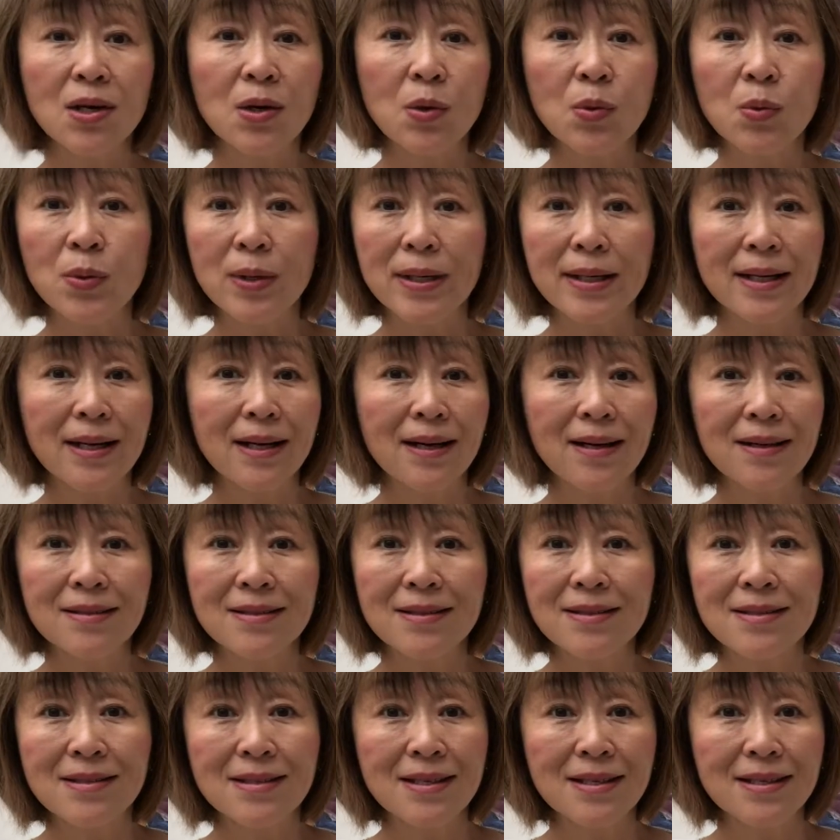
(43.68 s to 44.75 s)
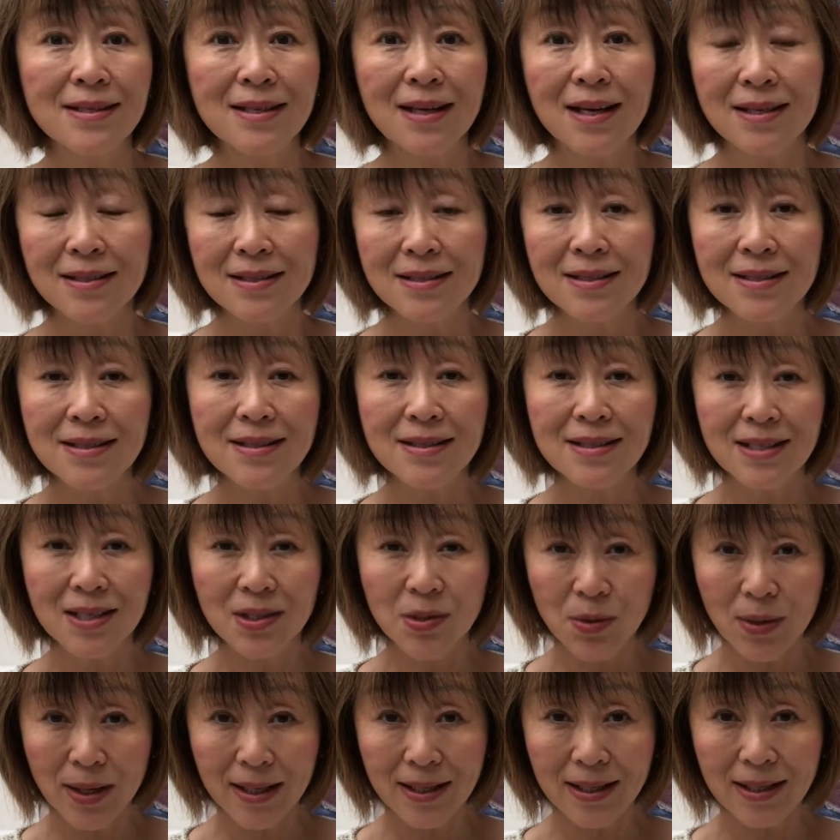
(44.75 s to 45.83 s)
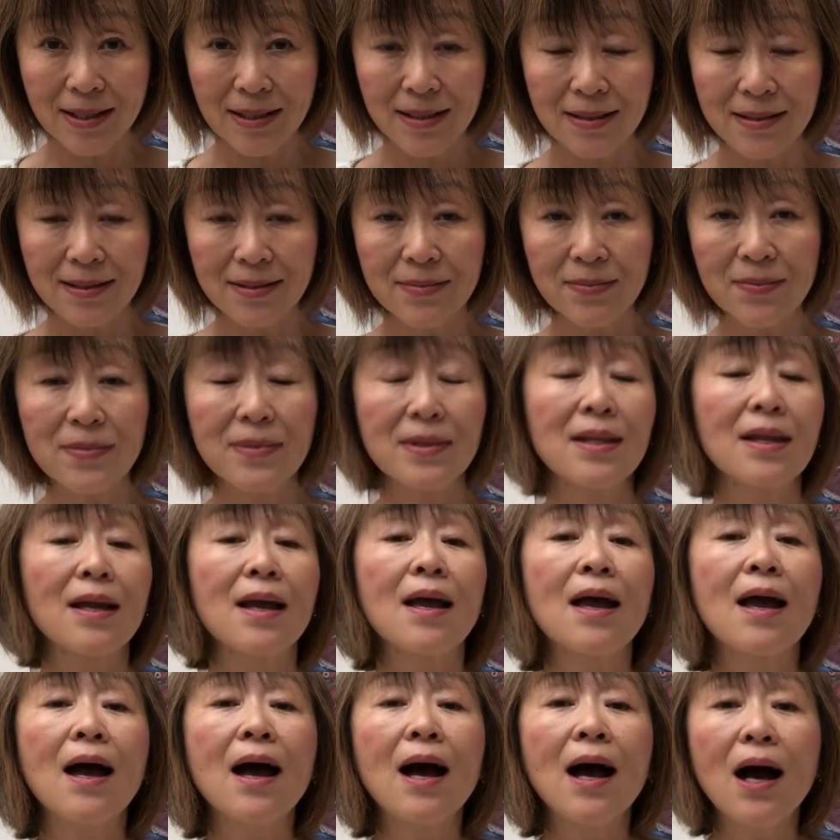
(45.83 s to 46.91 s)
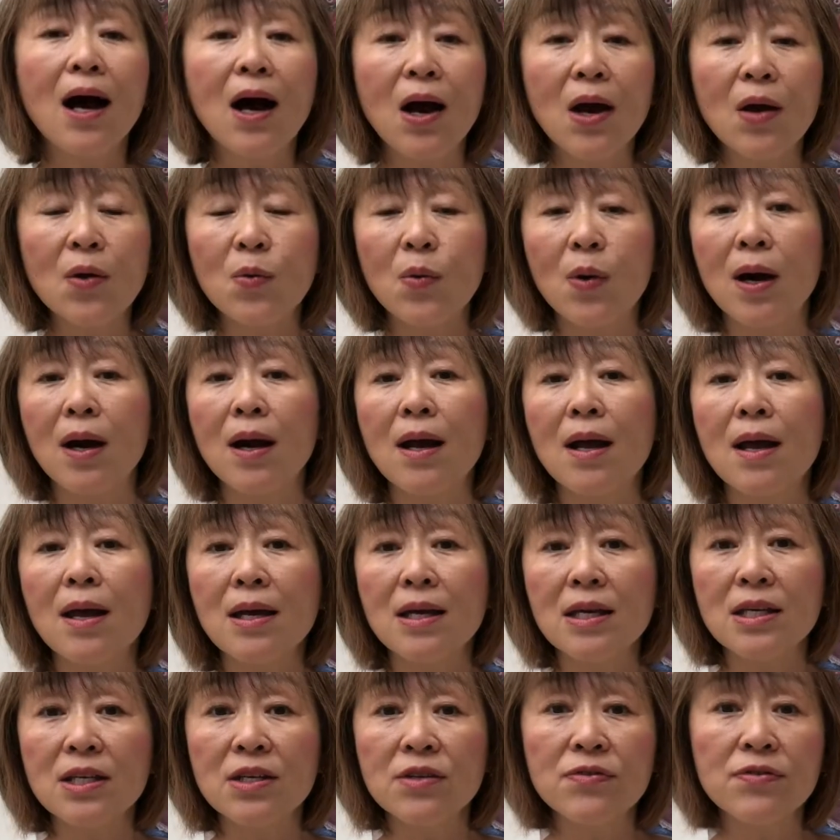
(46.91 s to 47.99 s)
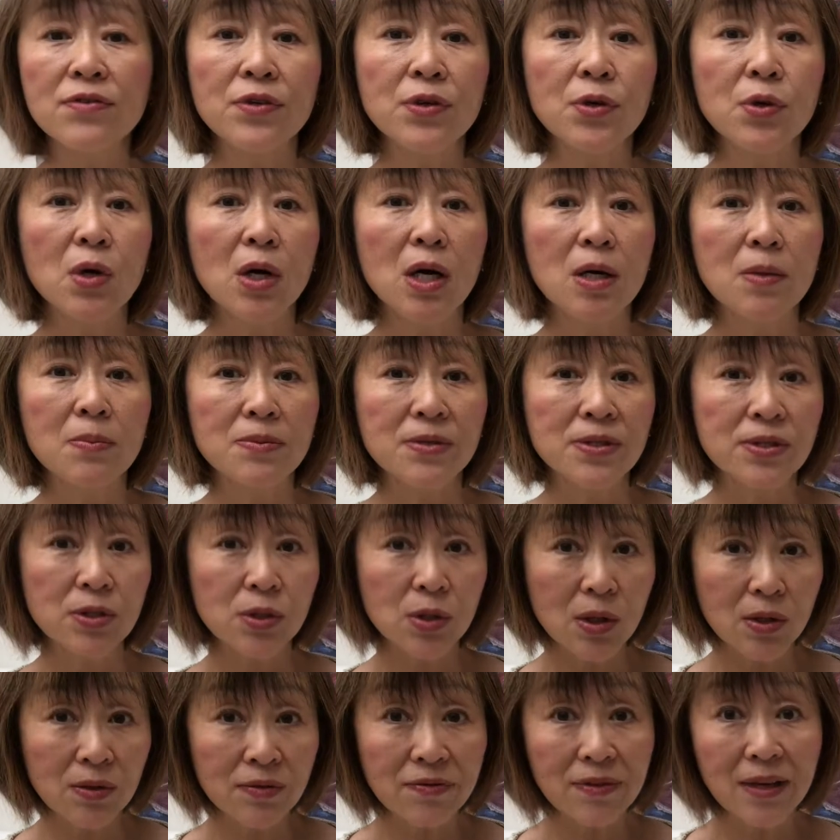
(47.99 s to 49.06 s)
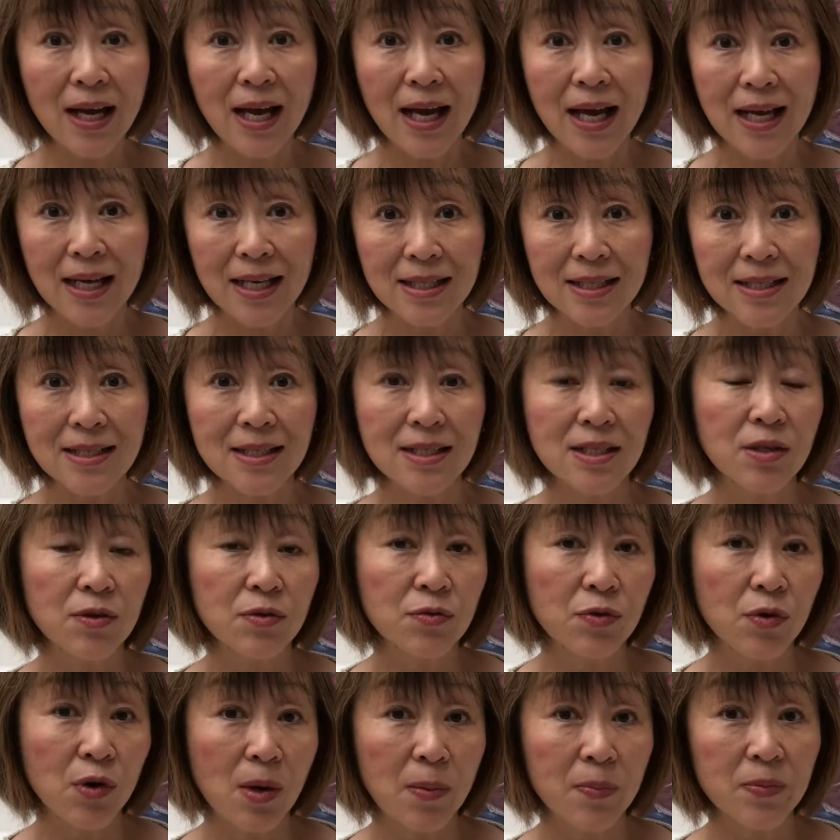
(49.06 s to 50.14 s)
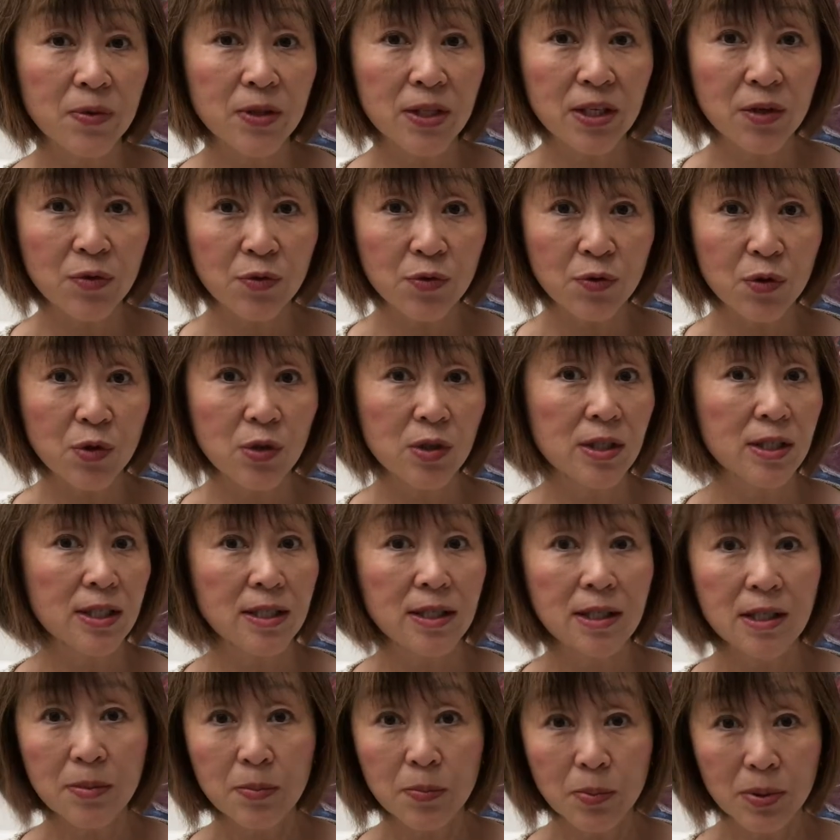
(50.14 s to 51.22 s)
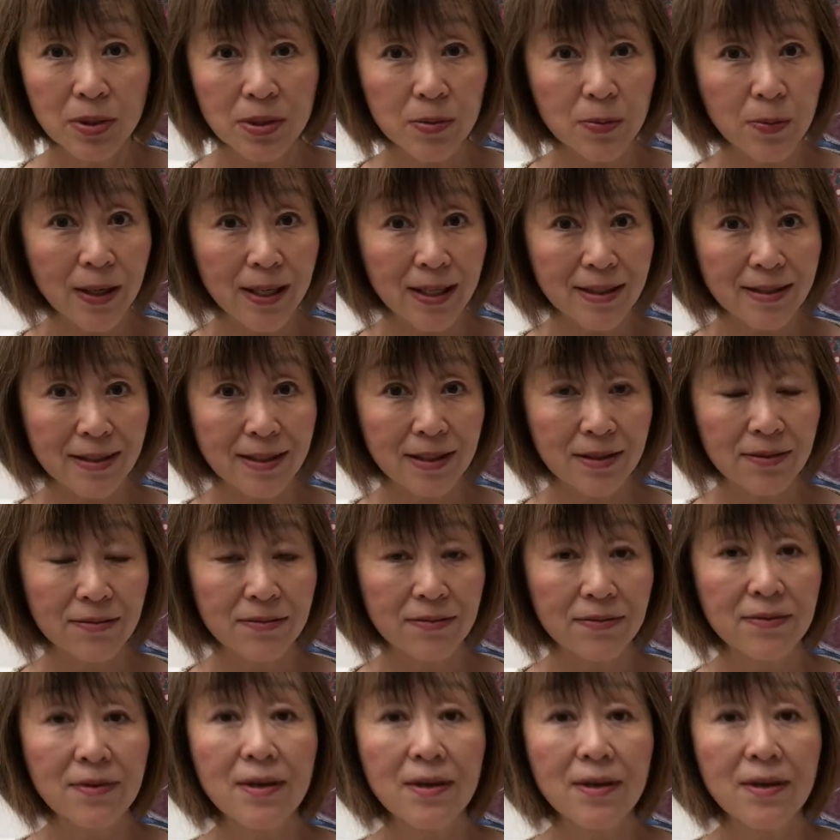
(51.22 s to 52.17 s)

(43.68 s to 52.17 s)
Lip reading: We can't see that directly. However, if you observe it from different perspectives,